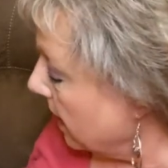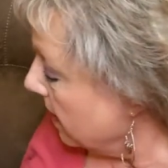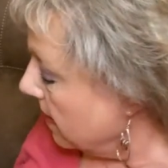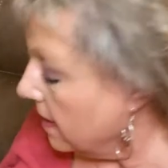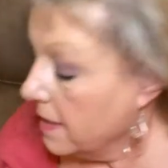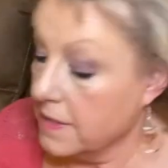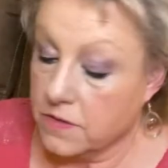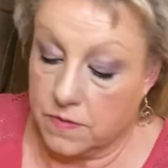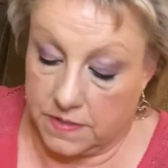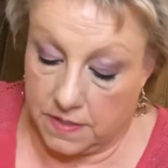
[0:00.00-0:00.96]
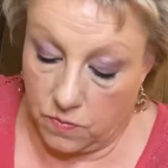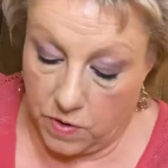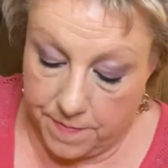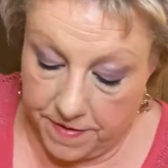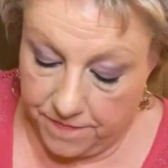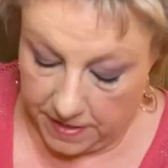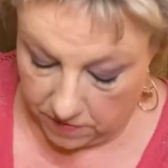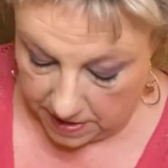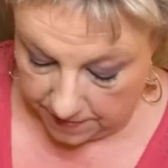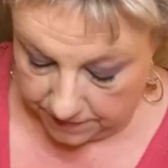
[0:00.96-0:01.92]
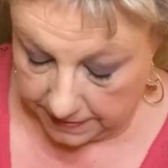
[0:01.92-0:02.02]
So I'm just gonna wipe my finger
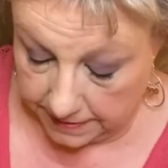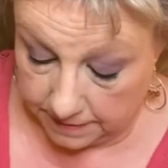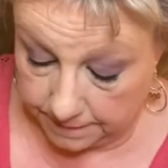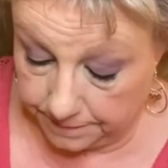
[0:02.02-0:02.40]
off a little.